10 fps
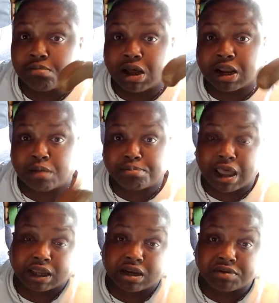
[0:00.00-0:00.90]
But I'm
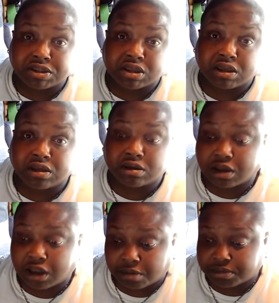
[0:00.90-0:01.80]
packing everything
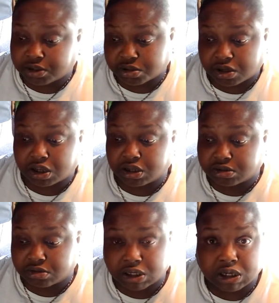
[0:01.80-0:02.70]
up the truck,
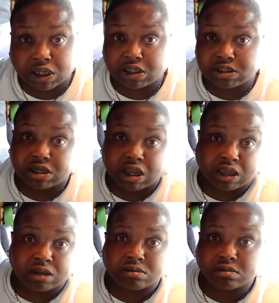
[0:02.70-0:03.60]
doing a cleaning
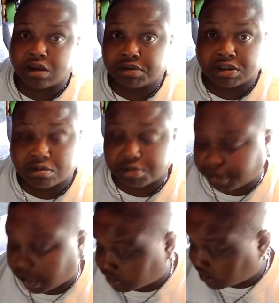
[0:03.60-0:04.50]
tonight. Everything will be
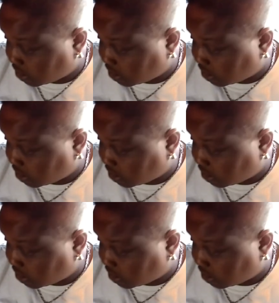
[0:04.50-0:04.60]
packed